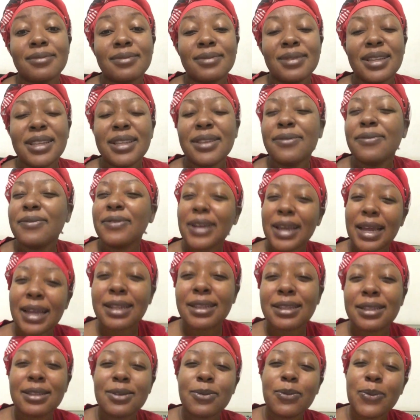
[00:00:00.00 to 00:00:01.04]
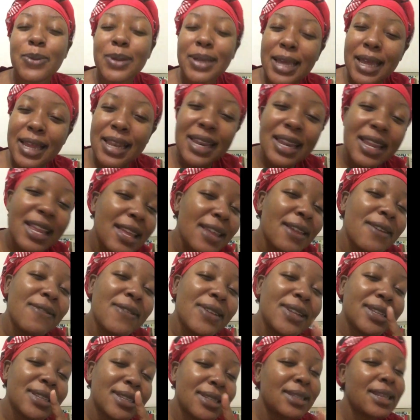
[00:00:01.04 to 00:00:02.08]
In fact, we can
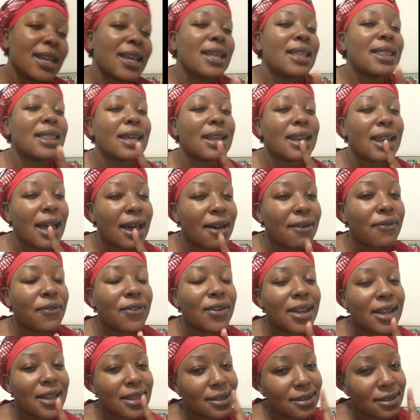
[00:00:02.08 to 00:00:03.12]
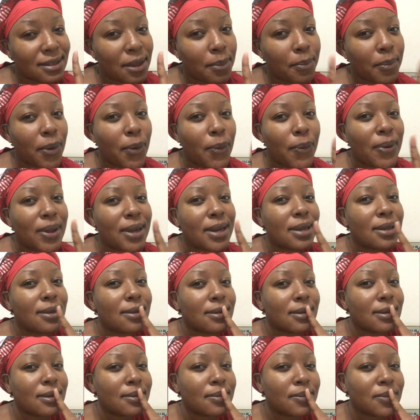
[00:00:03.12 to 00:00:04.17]
even say that Africa is number one in
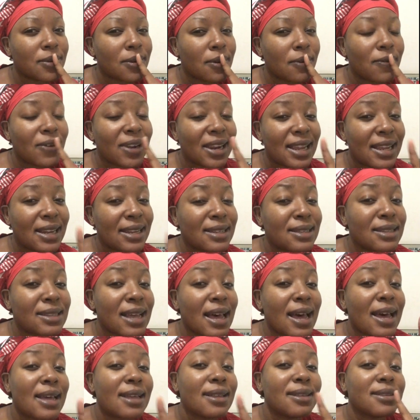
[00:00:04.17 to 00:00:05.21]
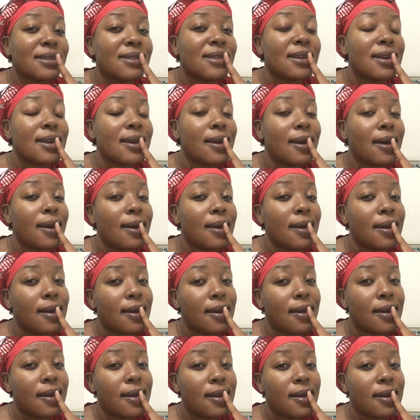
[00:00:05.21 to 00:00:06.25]
terms of land size,
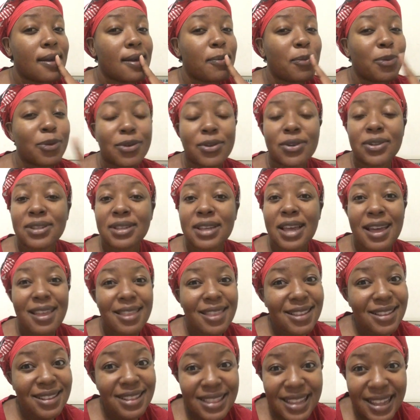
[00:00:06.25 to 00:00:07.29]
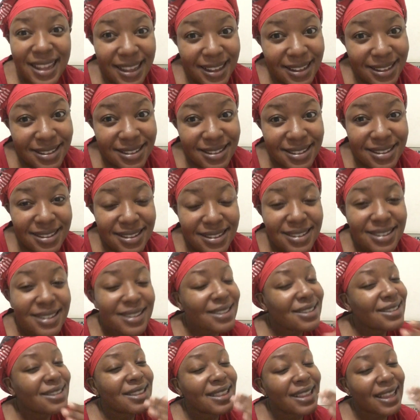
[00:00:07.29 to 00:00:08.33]
because other lands,
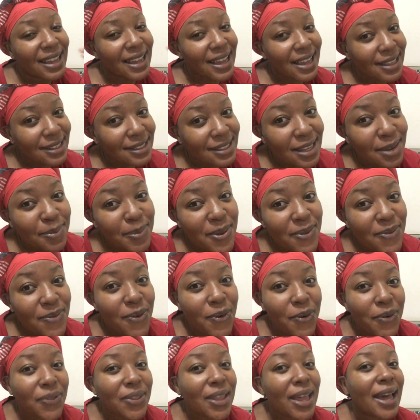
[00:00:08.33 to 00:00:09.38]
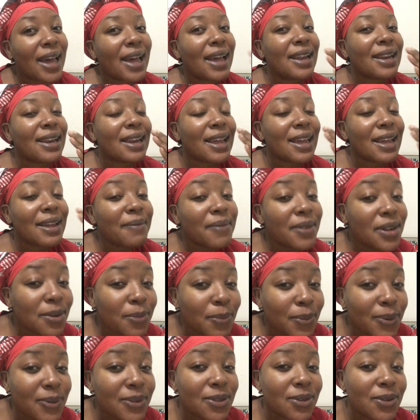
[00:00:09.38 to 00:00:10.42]
like I said before, they are
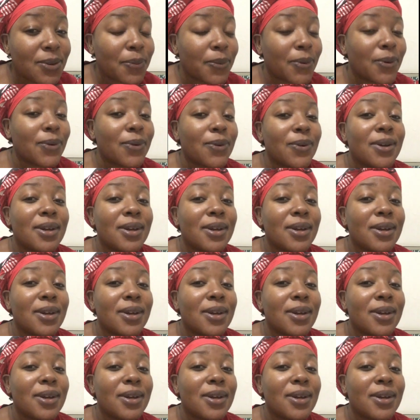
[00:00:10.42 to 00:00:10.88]
inhabitable.